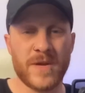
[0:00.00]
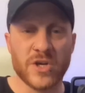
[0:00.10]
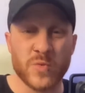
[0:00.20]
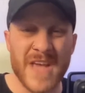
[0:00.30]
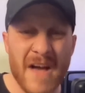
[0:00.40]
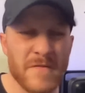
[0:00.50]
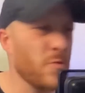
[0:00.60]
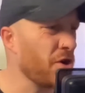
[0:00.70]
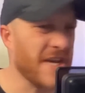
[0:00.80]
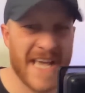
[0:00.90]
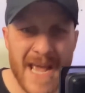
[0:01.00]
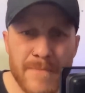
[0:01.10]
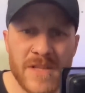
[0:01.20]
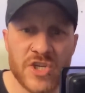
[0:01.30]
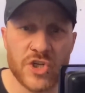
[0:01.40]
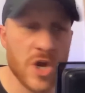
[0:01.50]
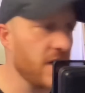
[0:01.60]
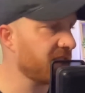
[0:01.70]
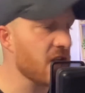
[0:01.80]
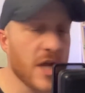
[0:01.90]
Because we haven't won a game this
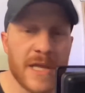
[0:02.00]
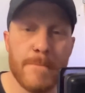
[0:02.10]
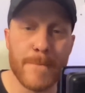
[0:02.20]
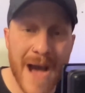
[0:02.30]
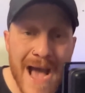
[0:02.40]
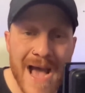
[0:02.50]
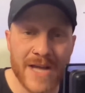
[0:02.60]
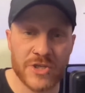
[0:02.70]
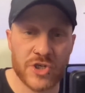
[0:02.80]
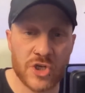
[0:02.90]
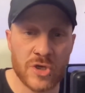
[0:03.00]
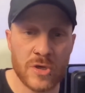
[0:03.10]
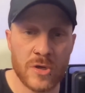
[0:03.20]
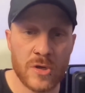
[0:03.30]
year. It's nearly March.